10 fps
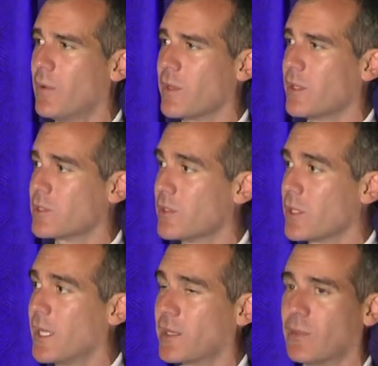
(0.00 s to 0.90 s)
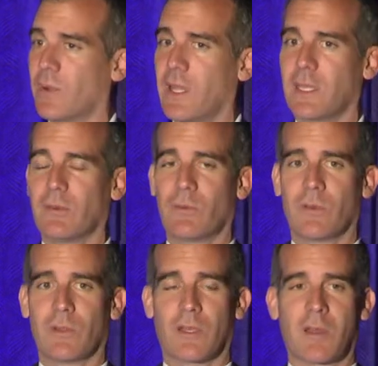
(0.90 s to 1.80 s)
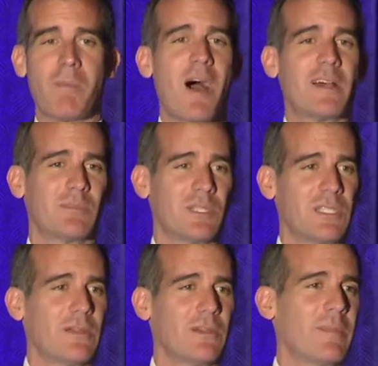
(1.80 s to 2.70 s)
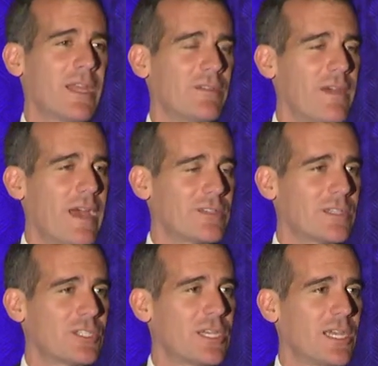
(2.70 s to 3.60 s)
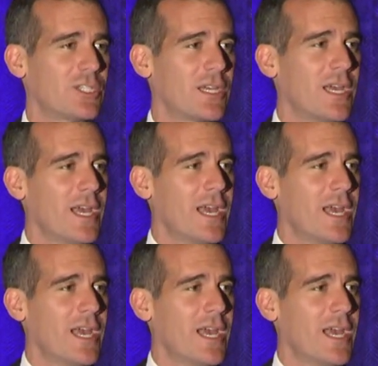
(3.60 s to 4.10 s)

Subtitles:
whether it's looking at the way that composite material manufacturing is changing.